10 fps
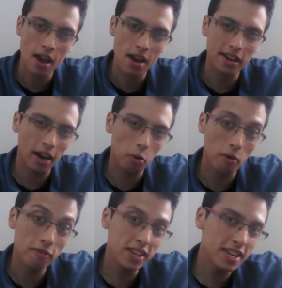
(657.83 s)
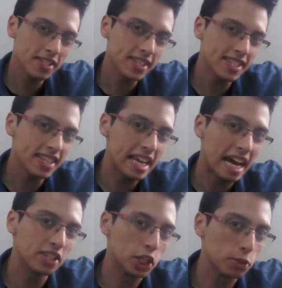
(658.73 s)
Now, VSDC
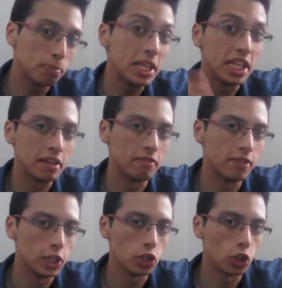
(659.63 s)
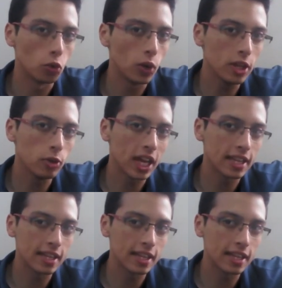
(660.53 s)
has a speeding feature where you can